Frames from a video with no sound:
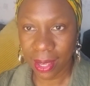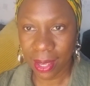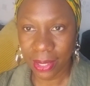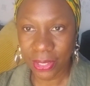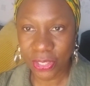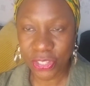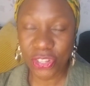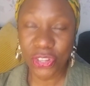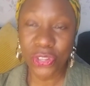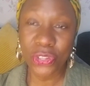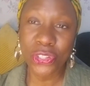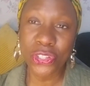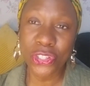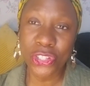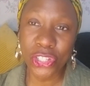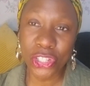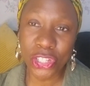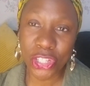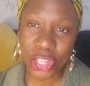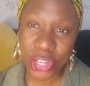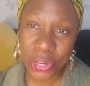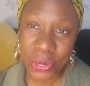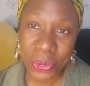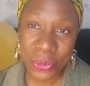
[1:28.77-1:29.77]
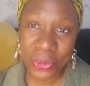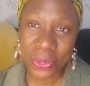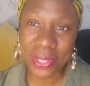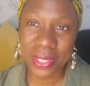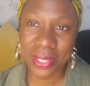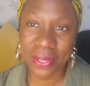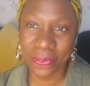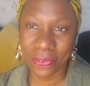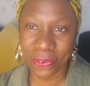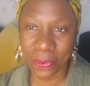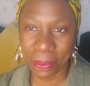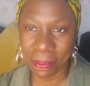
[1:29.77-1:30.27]
to choose
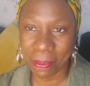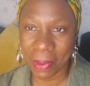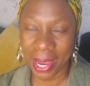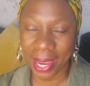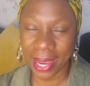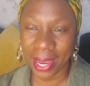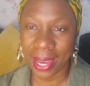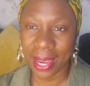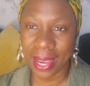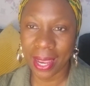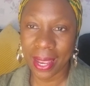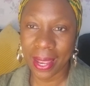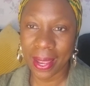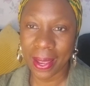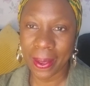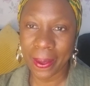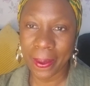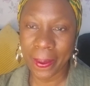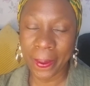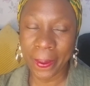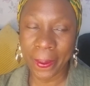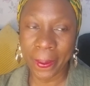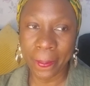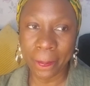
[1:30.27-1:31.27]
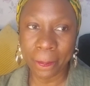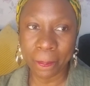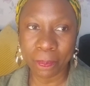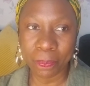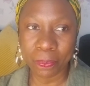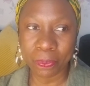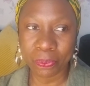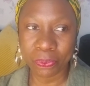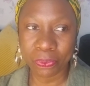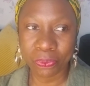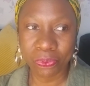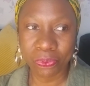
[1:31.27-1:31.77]
for me, um,